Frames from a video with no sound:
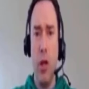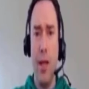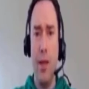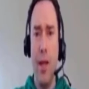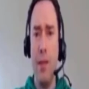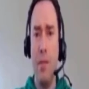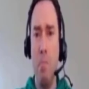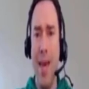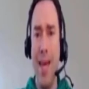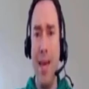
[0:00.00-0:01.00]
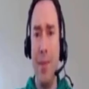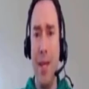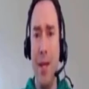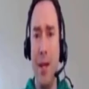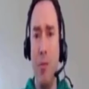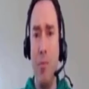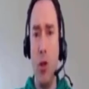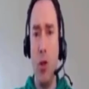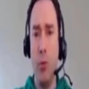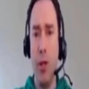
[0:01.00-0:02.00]
and then make him take our
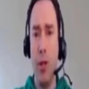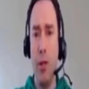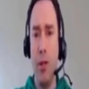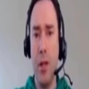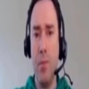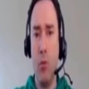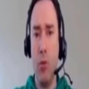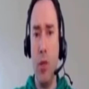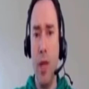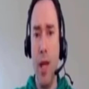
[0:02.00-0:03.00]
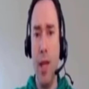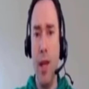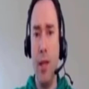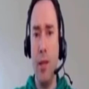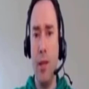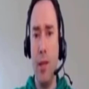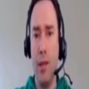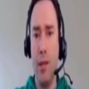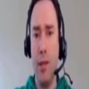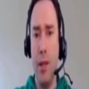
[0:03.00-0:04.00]
bishop. We're going to take back with the knight, knight
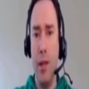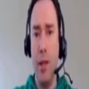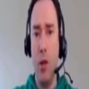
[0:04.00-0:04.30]
d6.